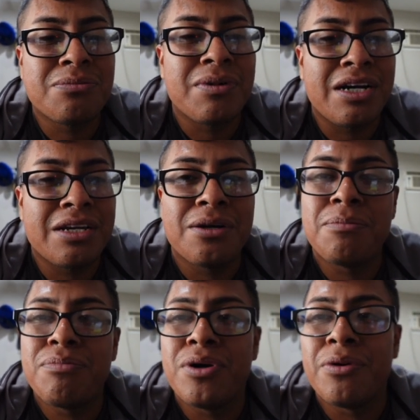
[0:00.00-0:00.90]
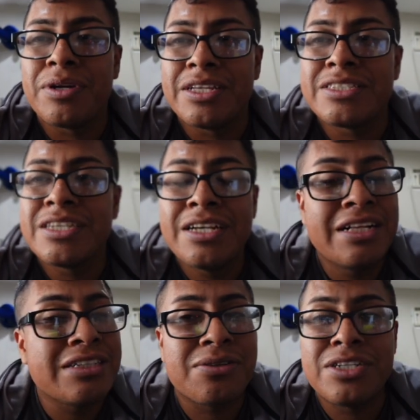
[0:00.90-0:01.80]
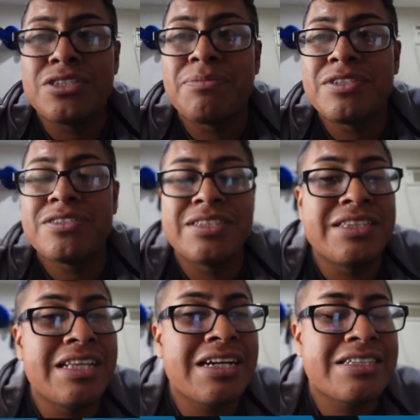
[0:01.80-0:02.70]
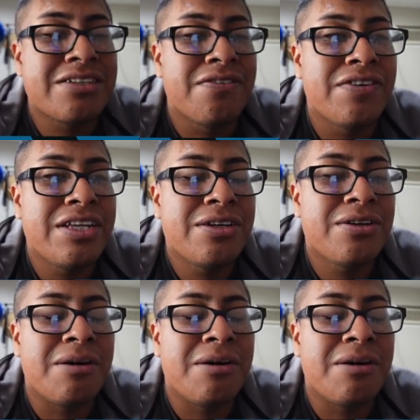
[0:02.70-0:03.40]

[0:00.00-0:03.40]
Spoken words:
my opponent. Let's go ahead and jump into the next video.